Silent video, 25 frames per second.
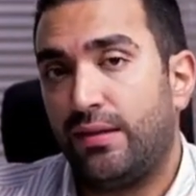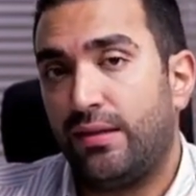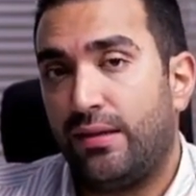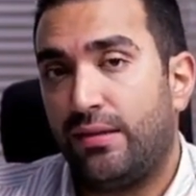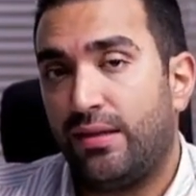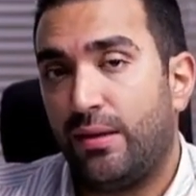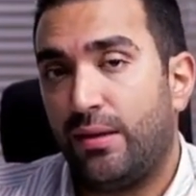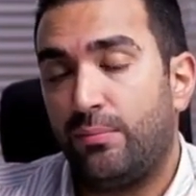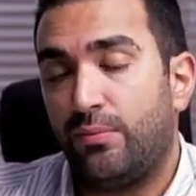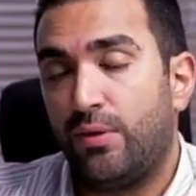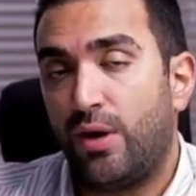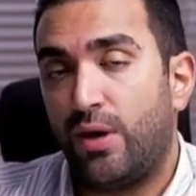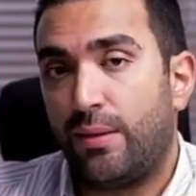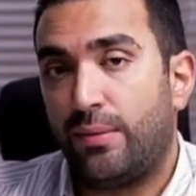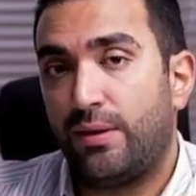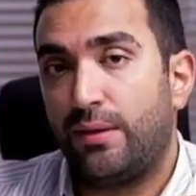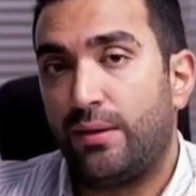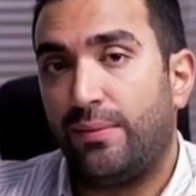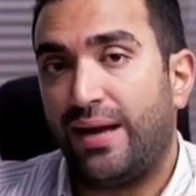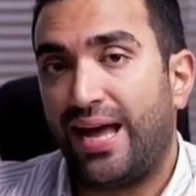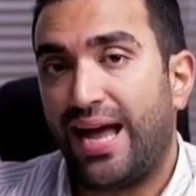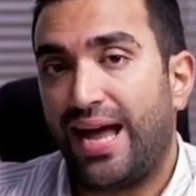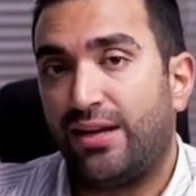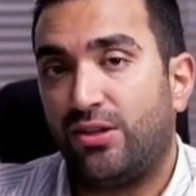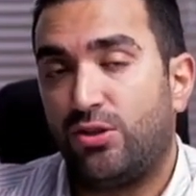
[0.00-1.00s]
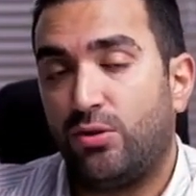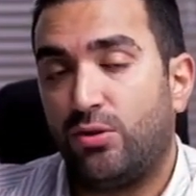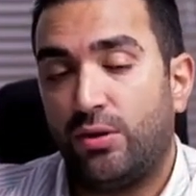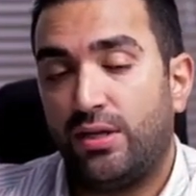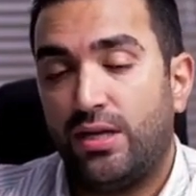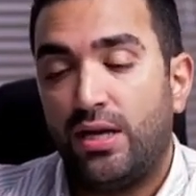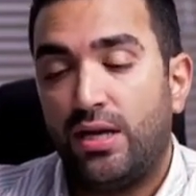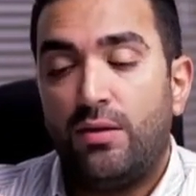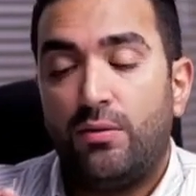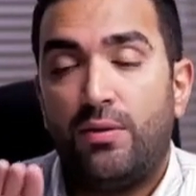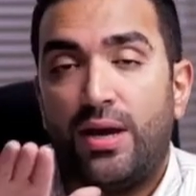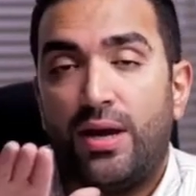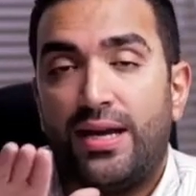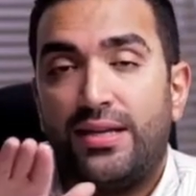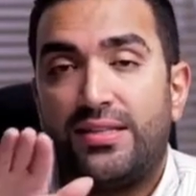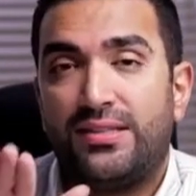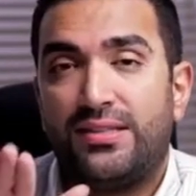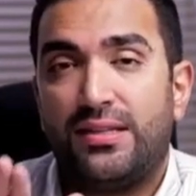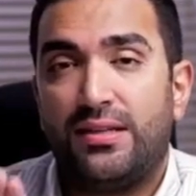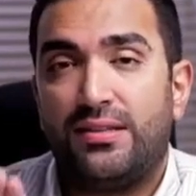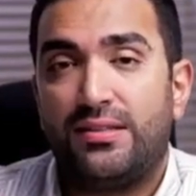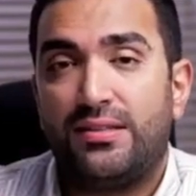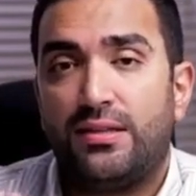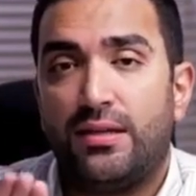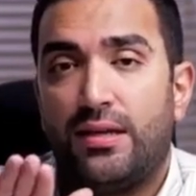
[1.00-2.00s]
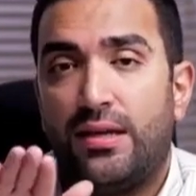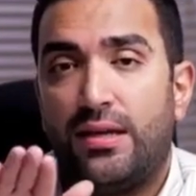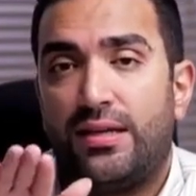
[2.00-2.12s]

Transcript: The problem actually arises.